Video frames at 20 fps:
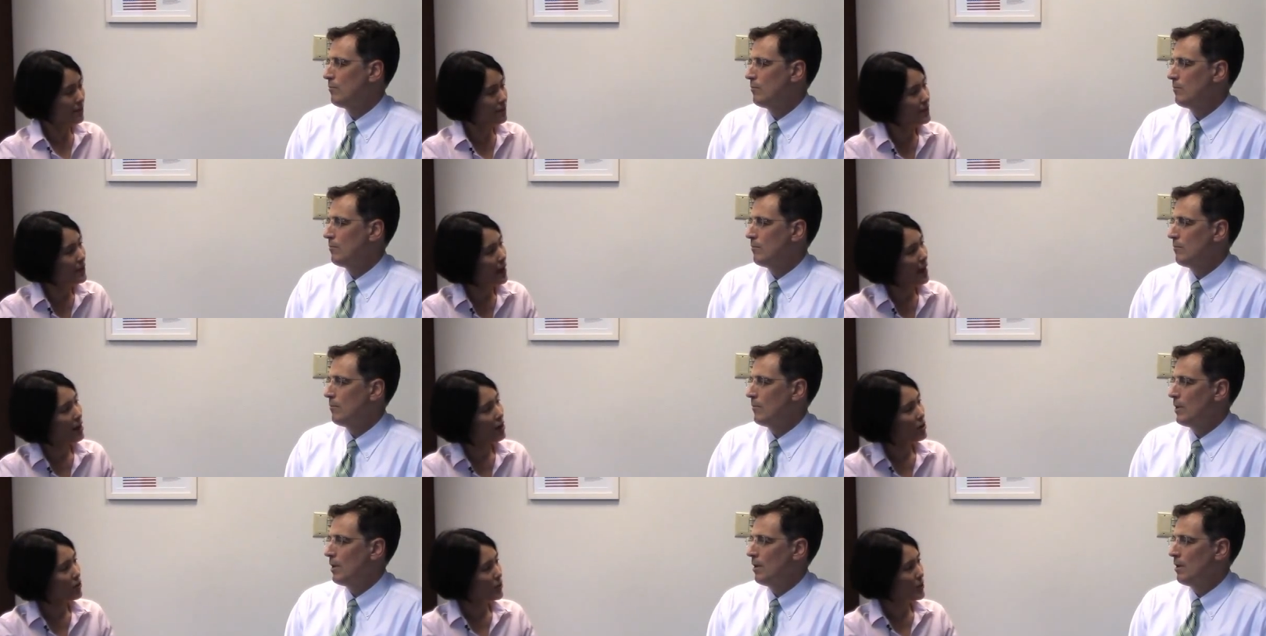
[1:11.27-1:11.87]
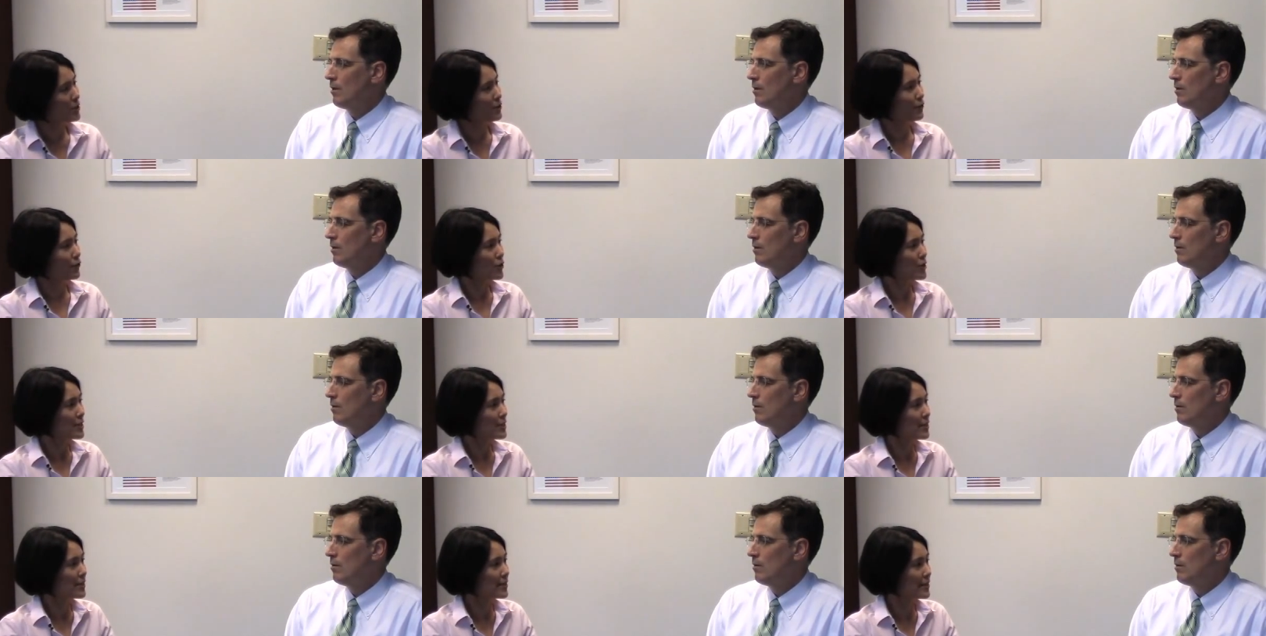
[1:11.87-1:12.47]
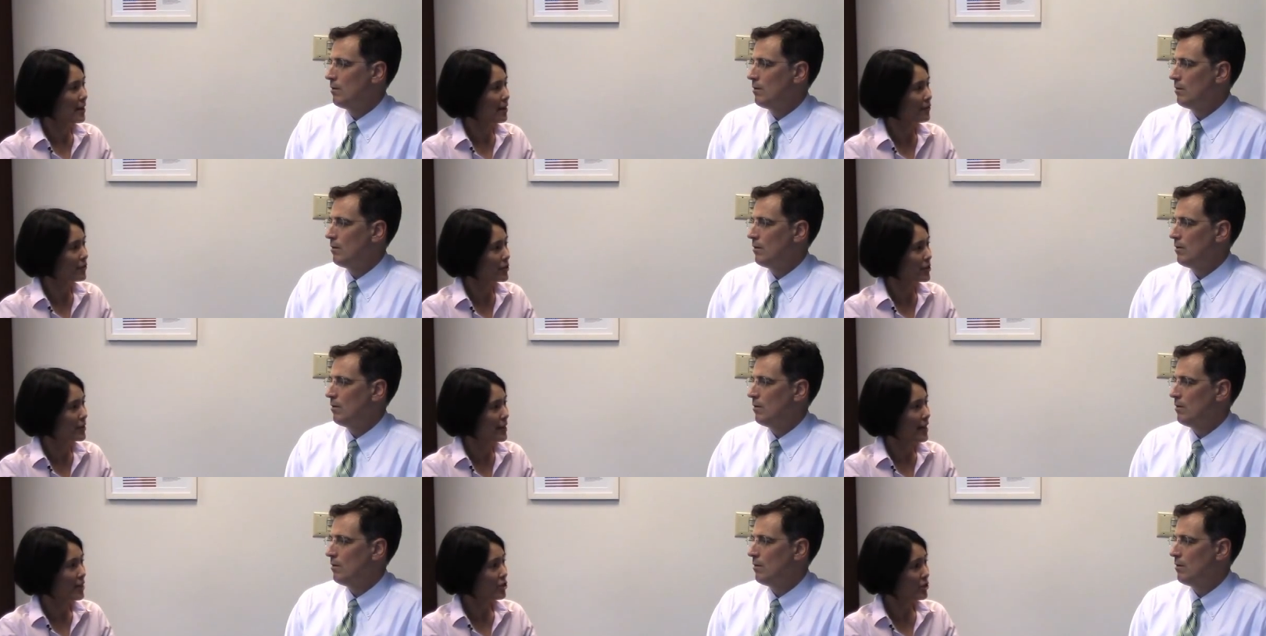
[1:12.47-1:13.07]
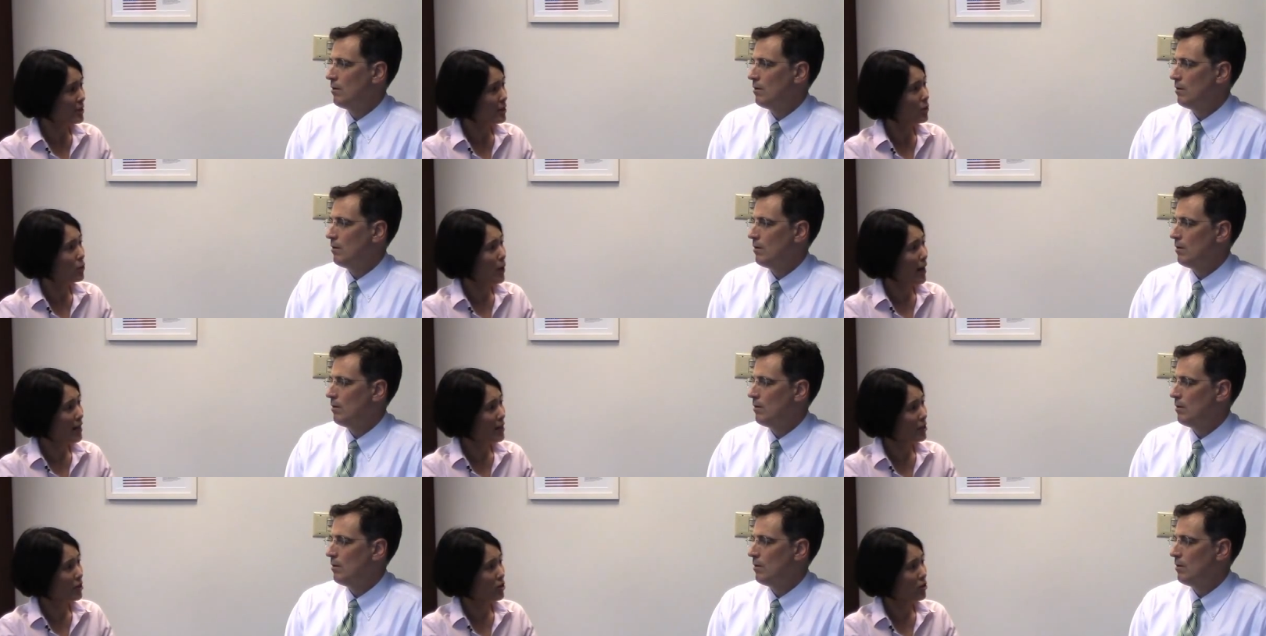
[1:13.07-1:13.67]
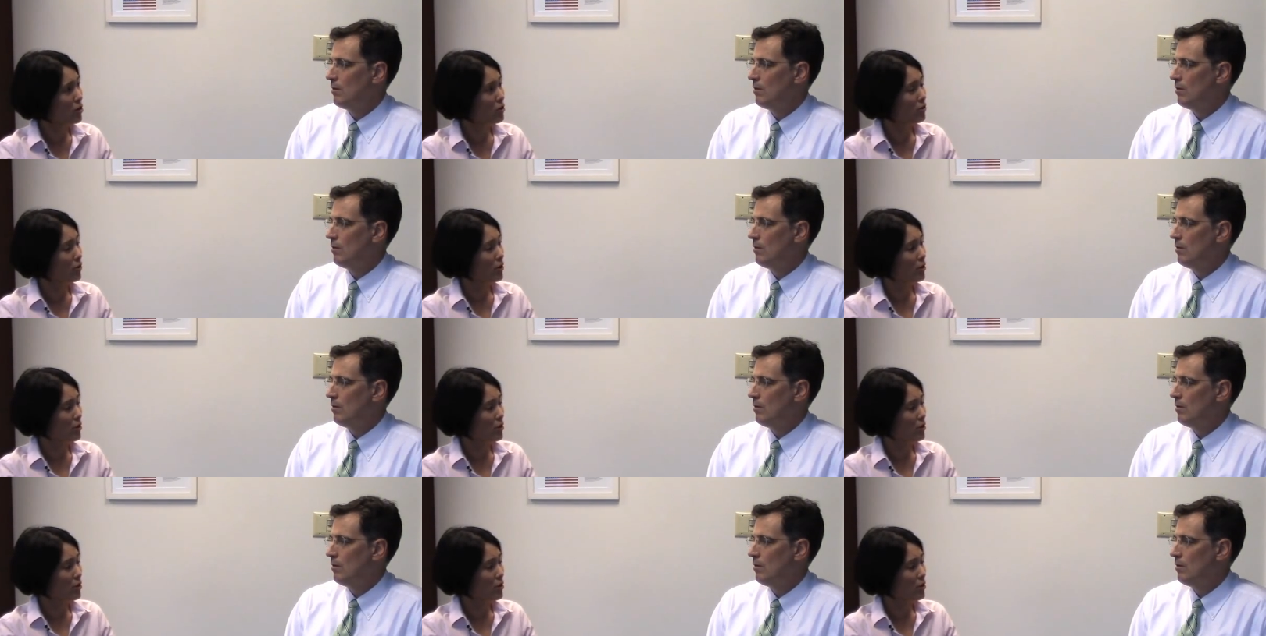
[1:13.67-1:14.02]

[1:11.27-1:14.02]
Speaker 1: ALK was first discovered actually a while ago,